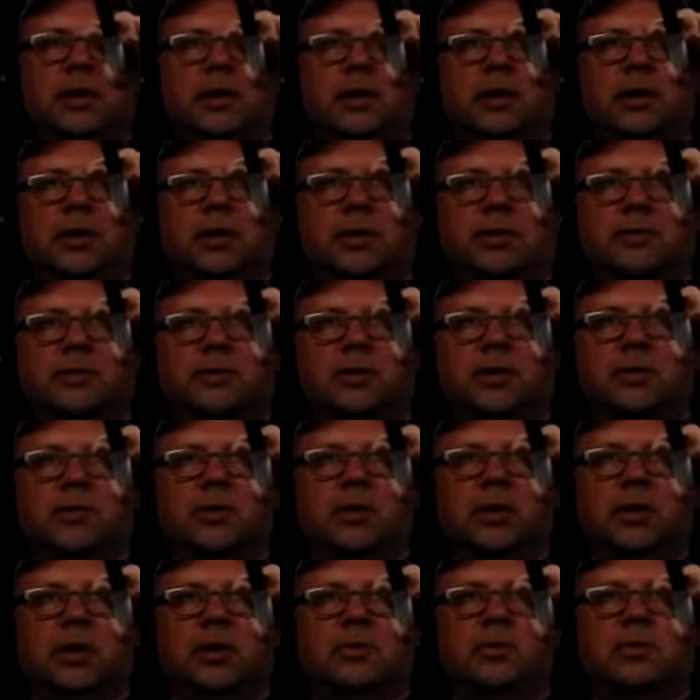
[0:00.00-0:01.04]
this
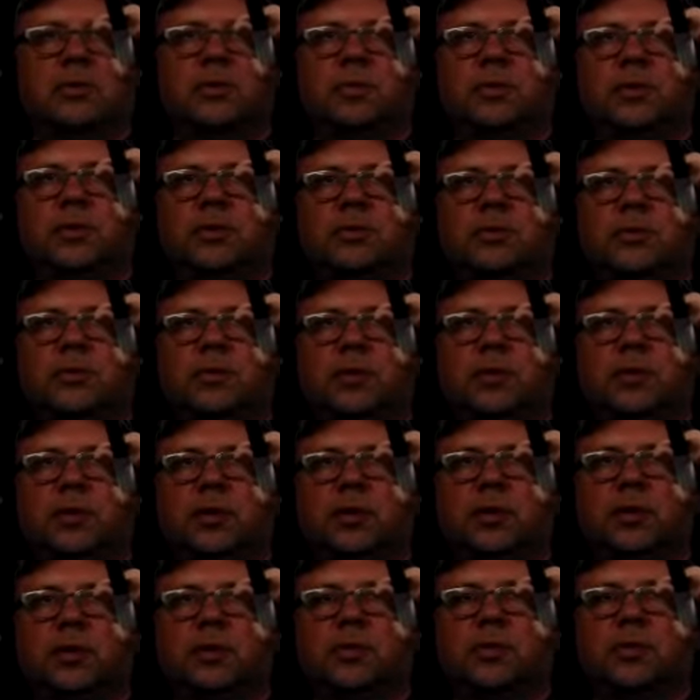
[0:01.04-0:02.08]
formula would be
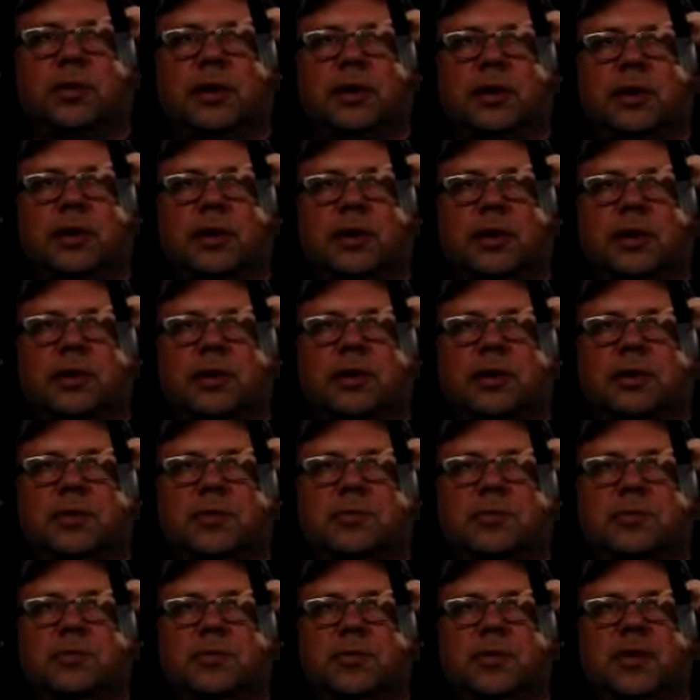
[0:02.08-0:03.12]
supported by the
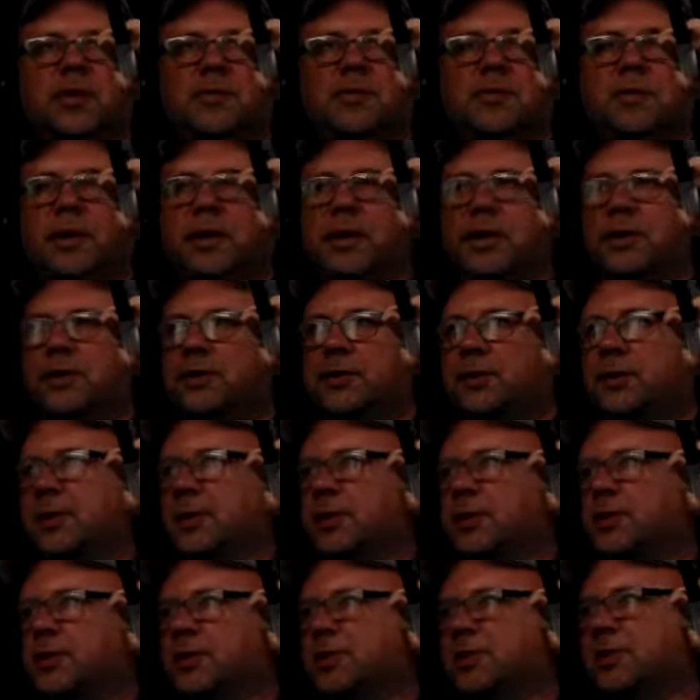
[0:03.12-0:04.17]
prefix of
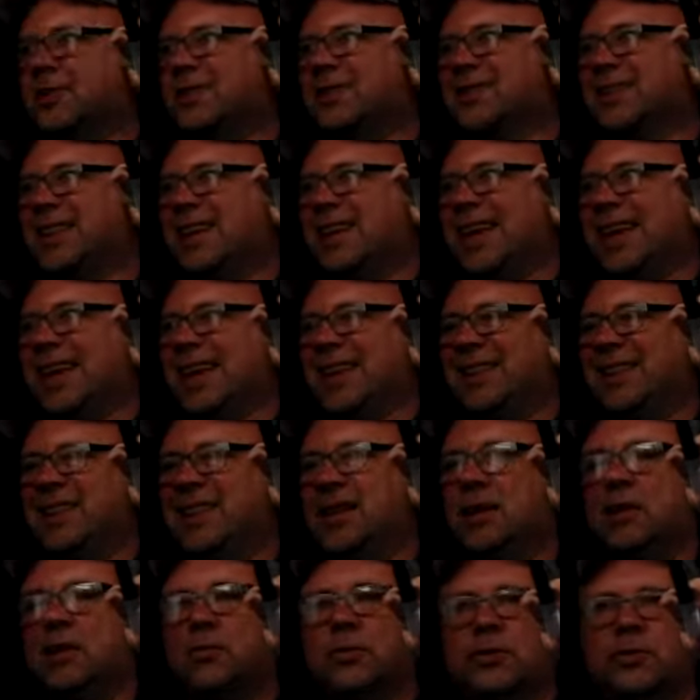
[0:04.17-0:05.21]
this is n,
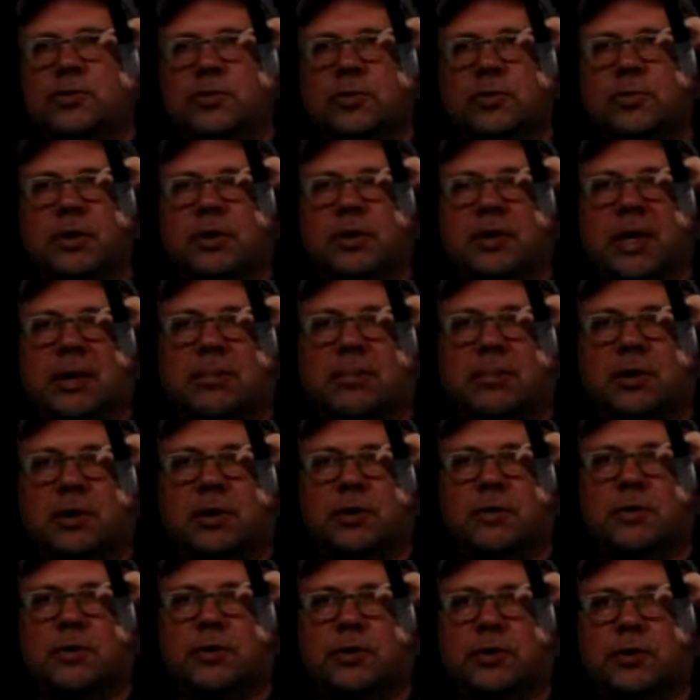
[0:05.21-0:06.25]
which would be number
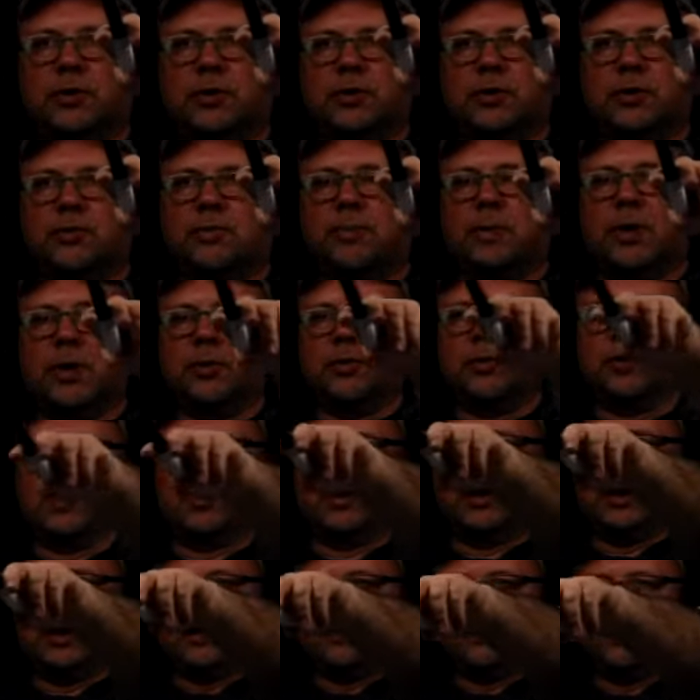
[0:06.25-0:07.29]
of turns, but we
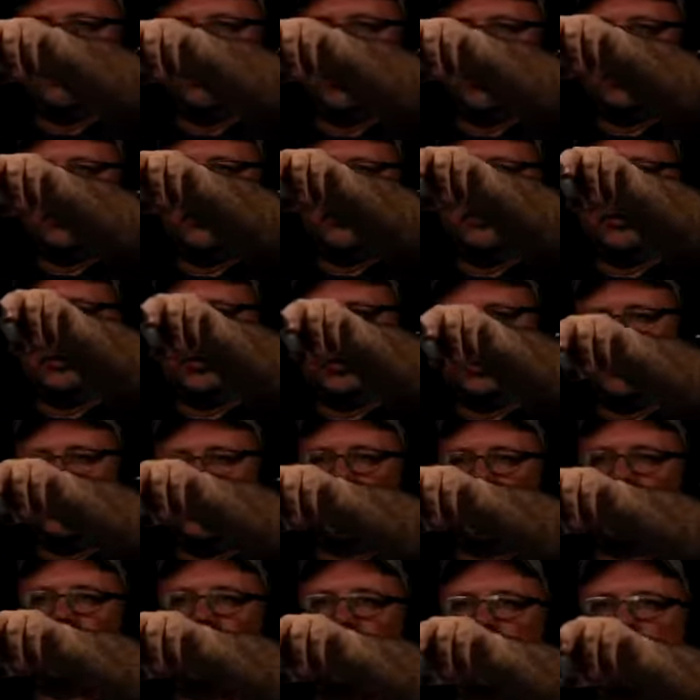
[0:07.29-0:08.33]
only have one turn,
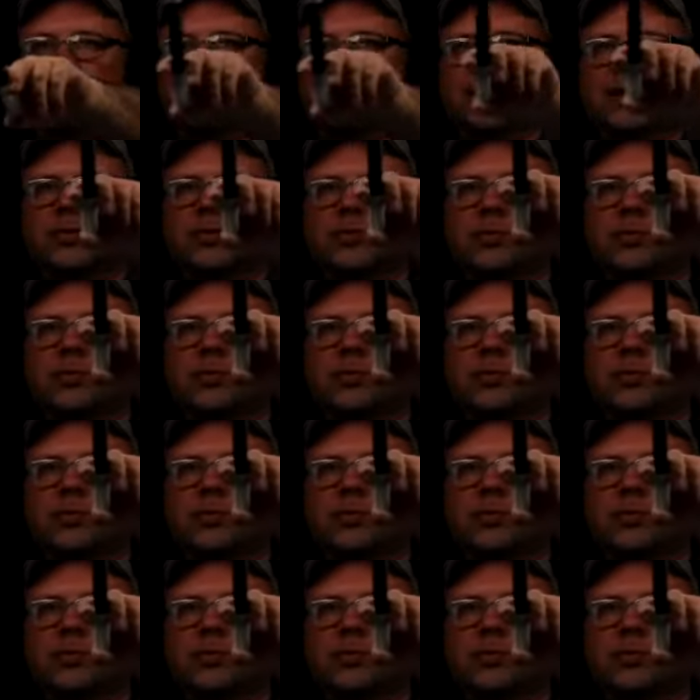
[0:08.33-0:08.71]
so that's